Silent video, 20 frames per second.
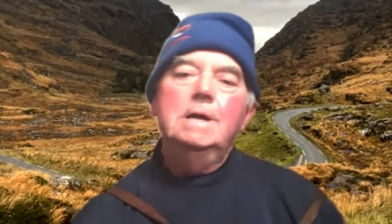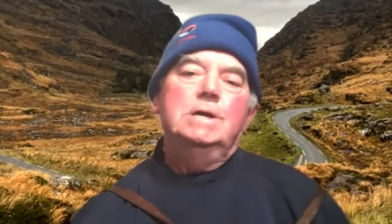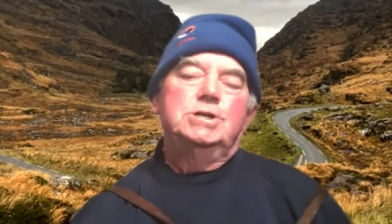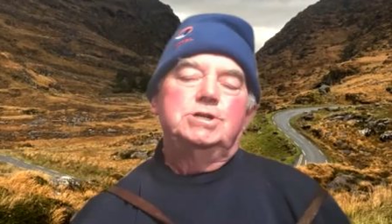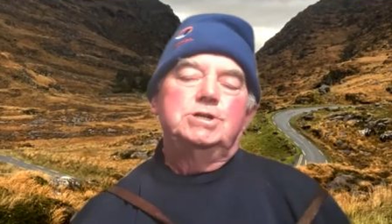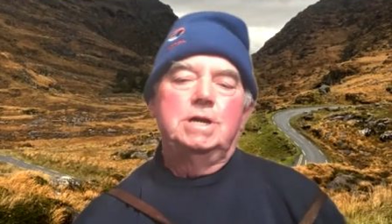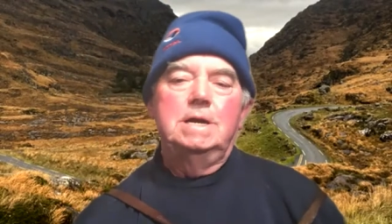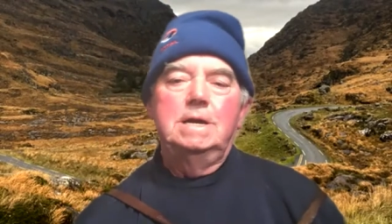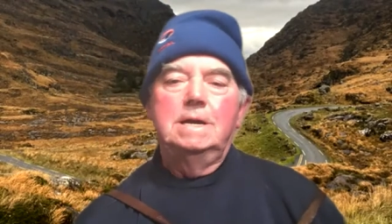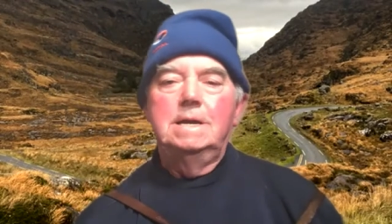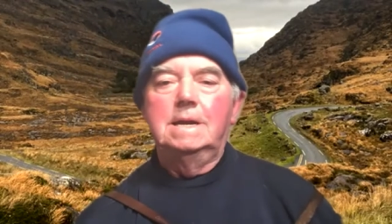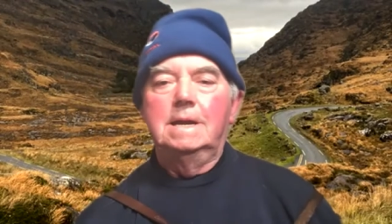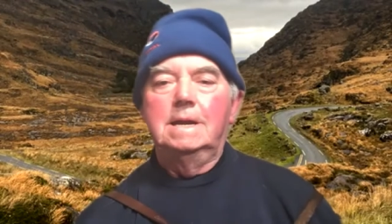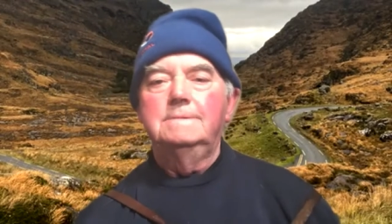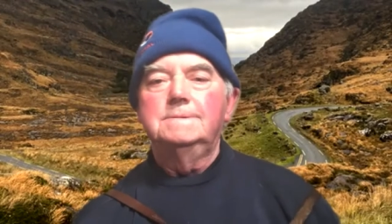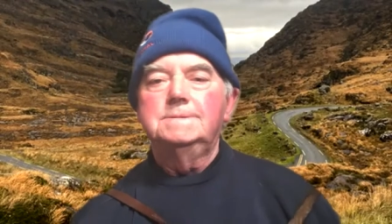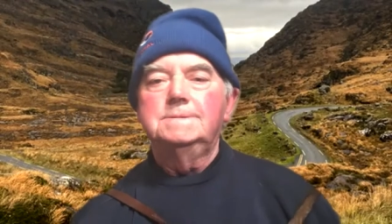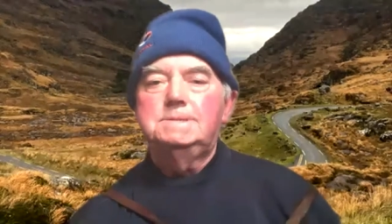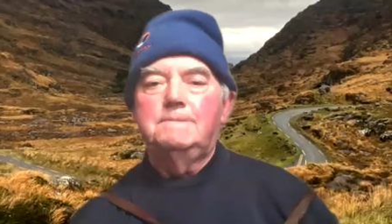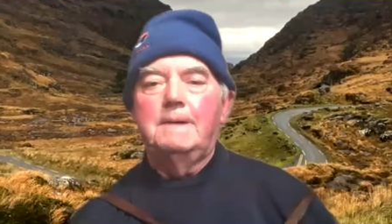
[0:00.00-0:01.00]
She
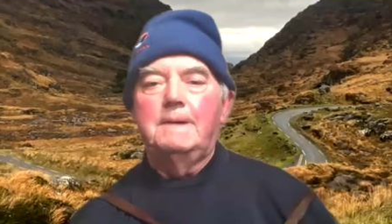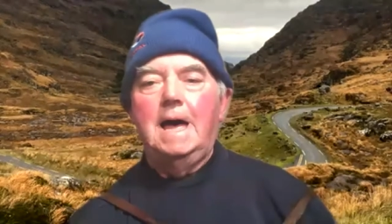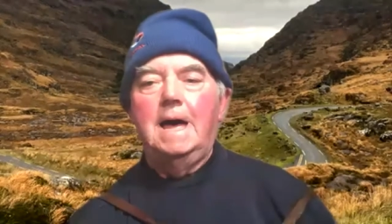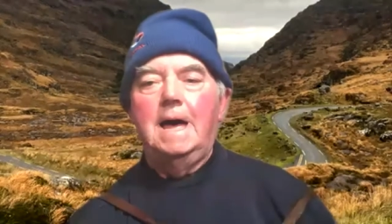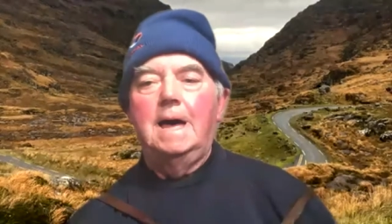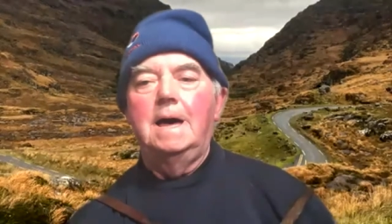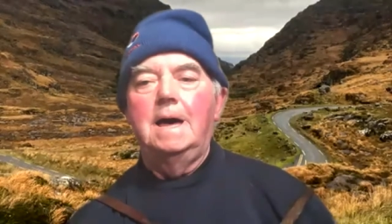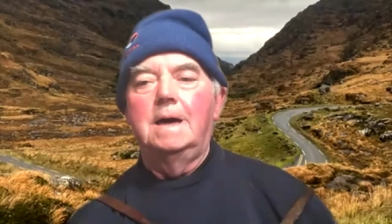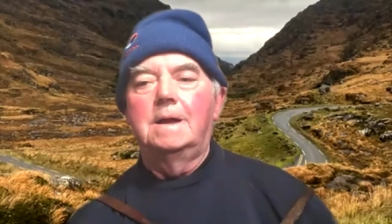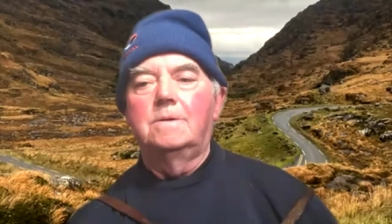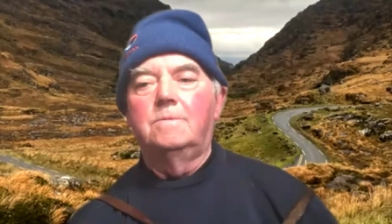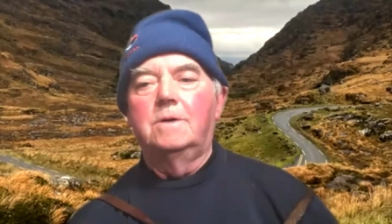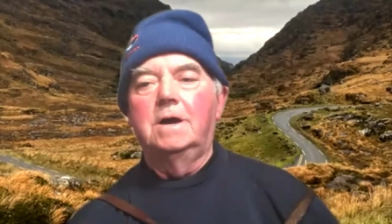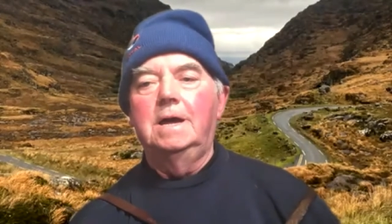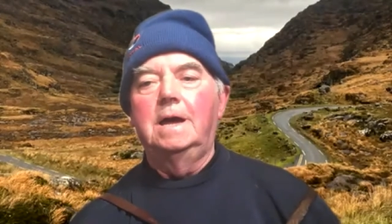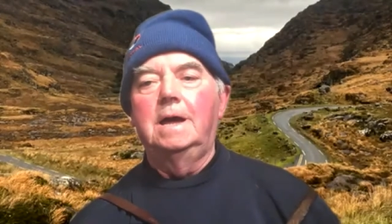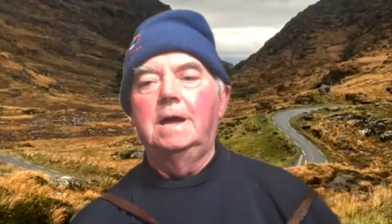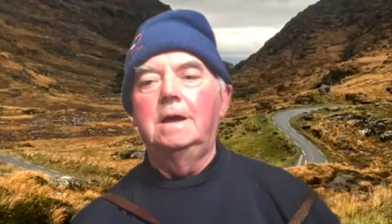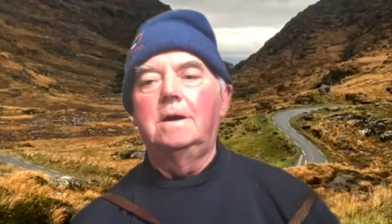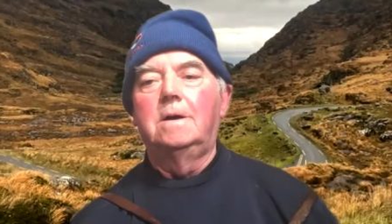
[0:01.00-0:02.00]
lives far
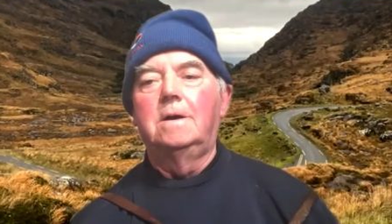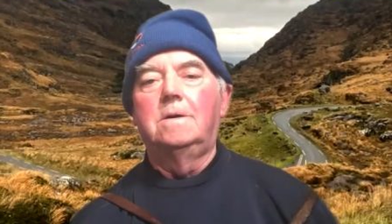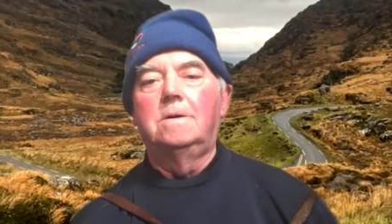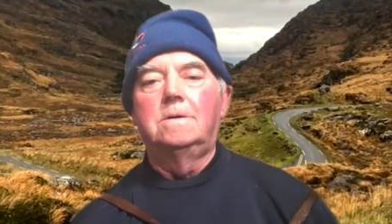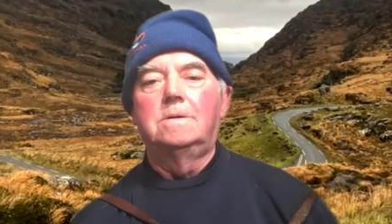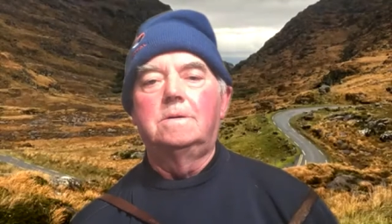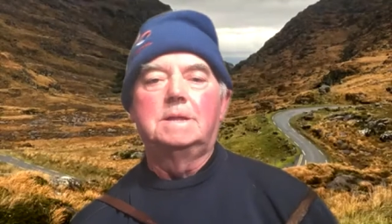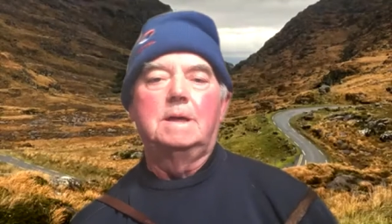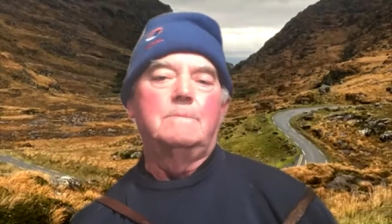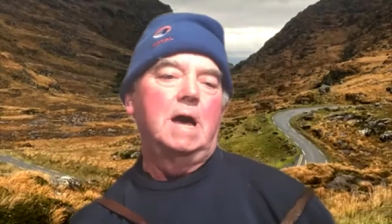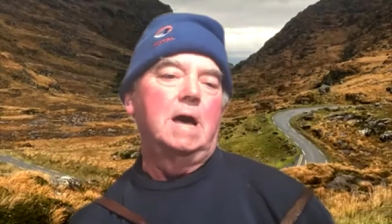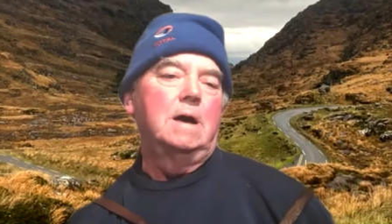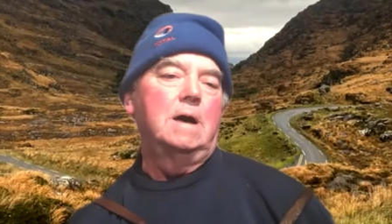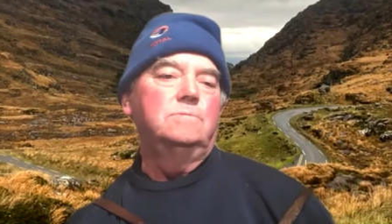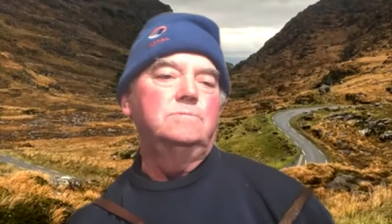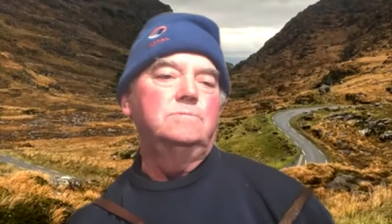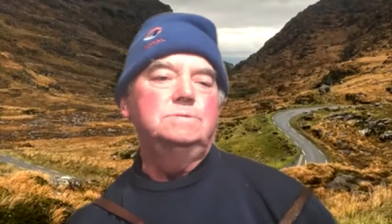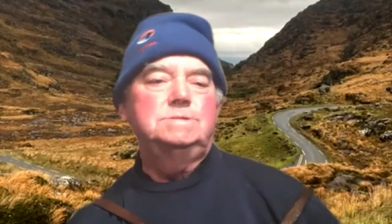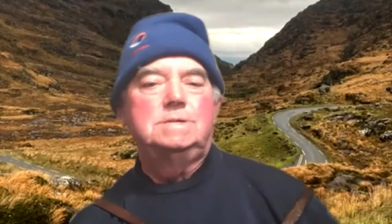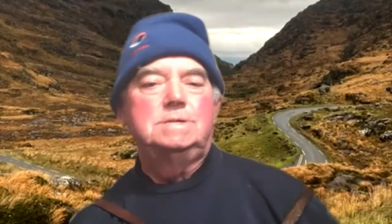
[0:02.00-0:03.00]
away on the
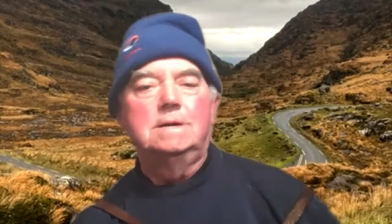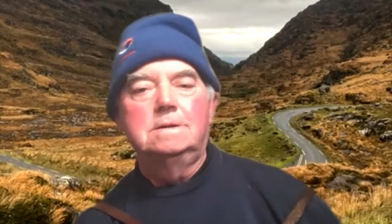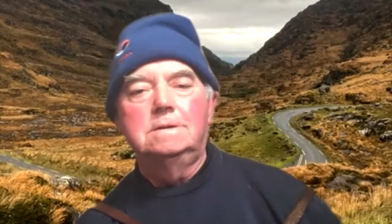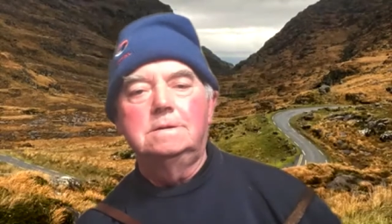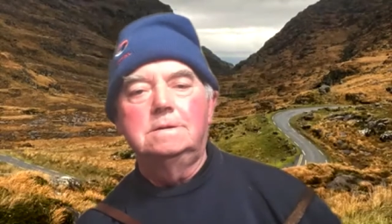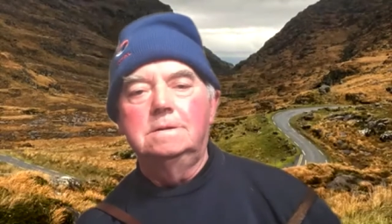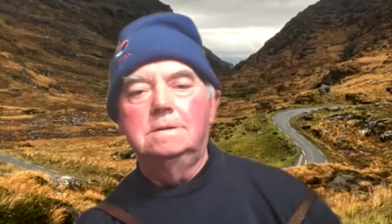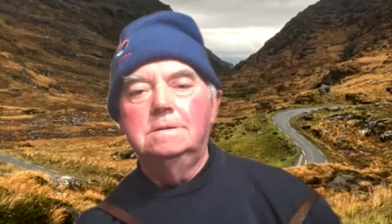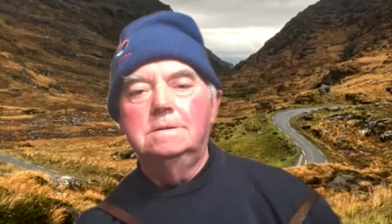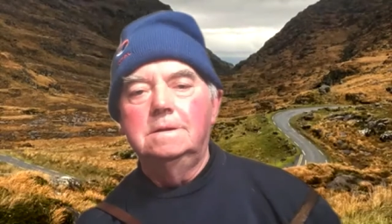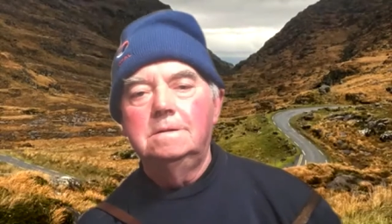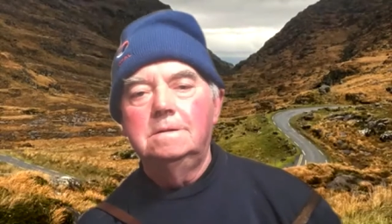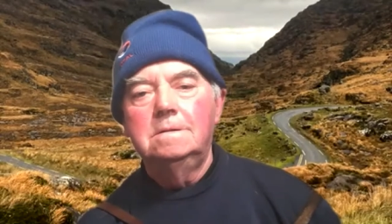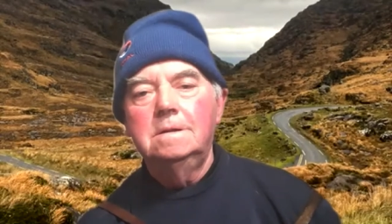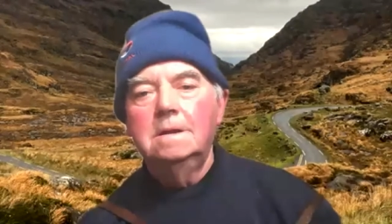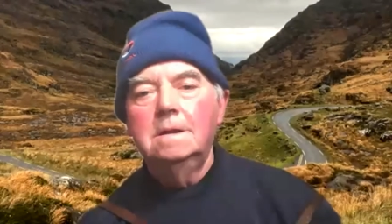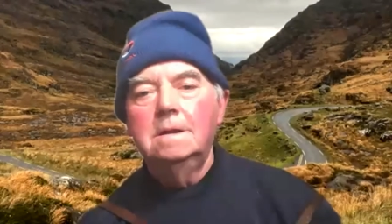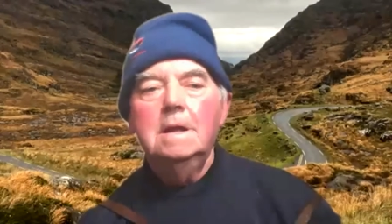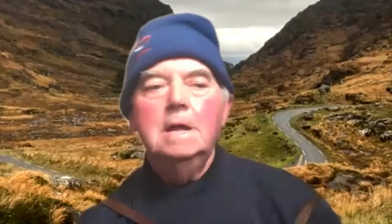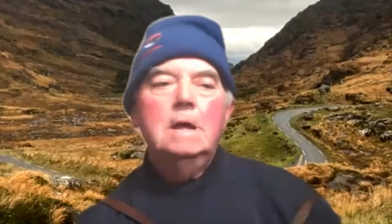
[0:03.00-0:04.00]

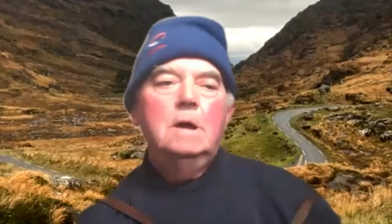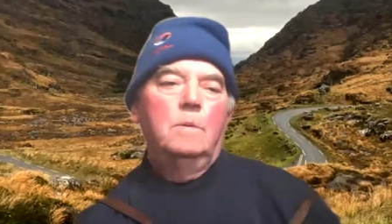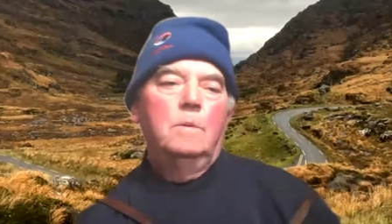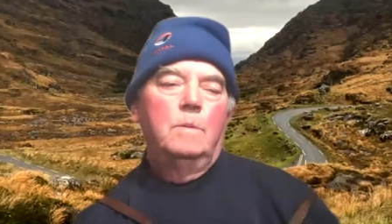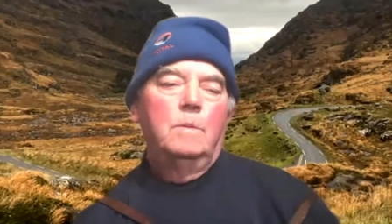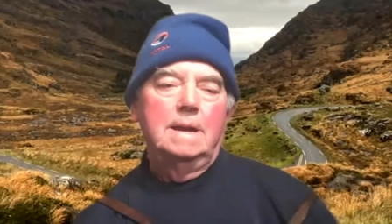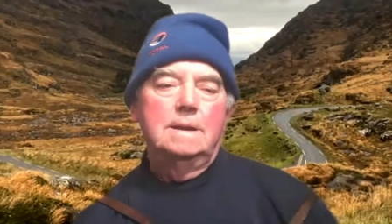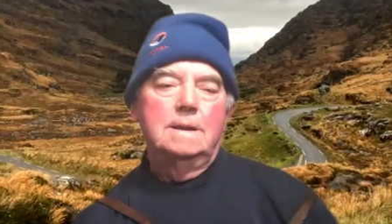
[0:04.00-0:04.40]
mountain.